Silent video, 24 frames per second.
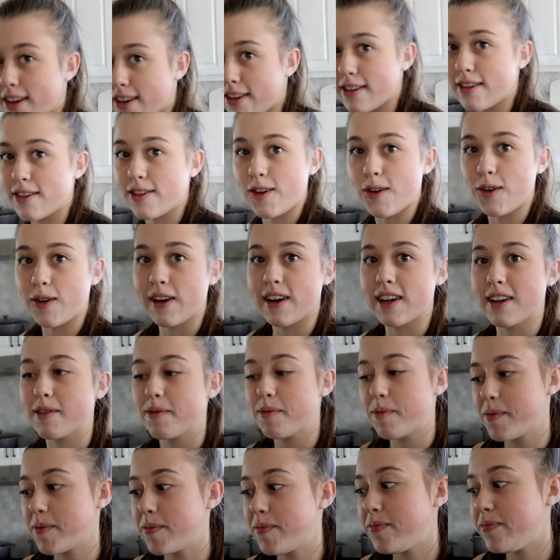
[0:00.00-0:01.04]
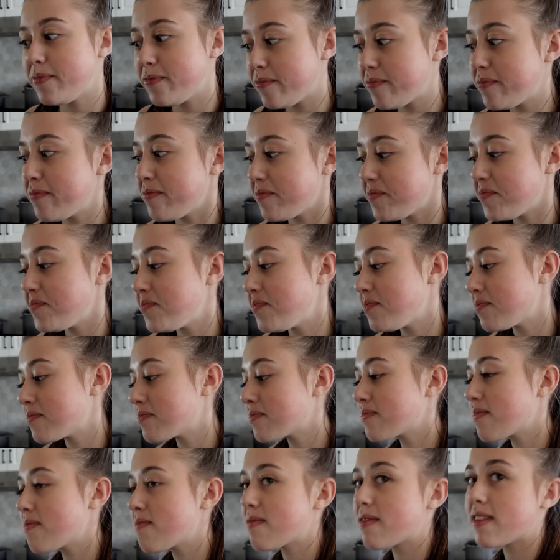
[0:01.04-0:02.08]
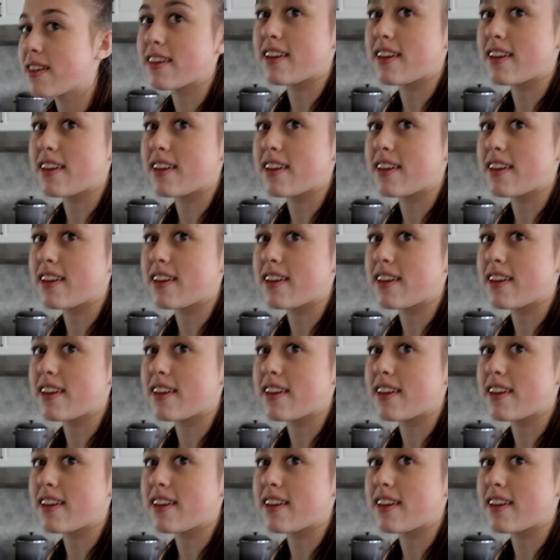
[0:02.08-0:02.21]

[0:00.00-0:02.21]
like so good. It's like our favorite place. Yeah,